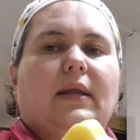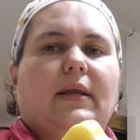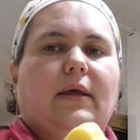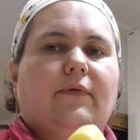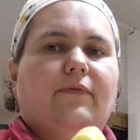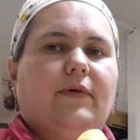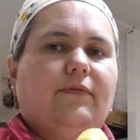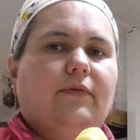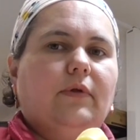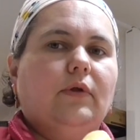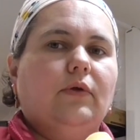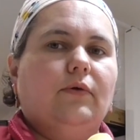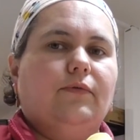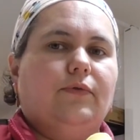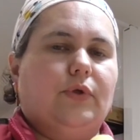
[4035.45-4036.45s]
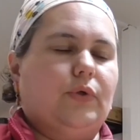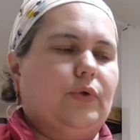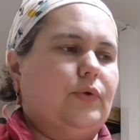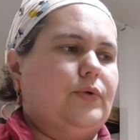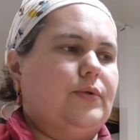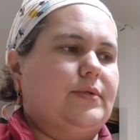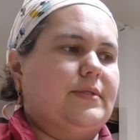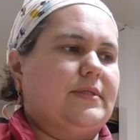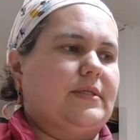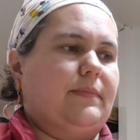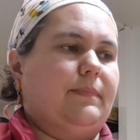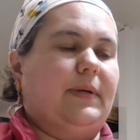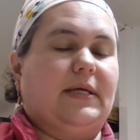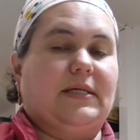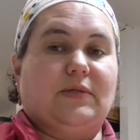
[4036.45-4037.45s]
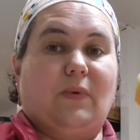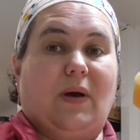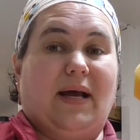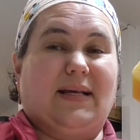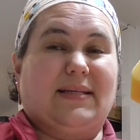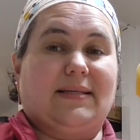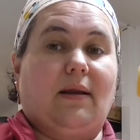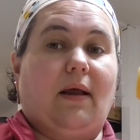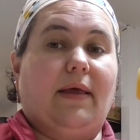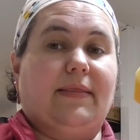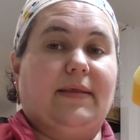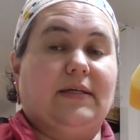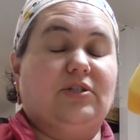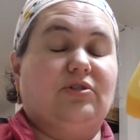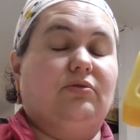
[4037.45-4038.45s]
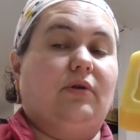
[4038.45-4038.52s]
Now, if ever you've used beeswax like this,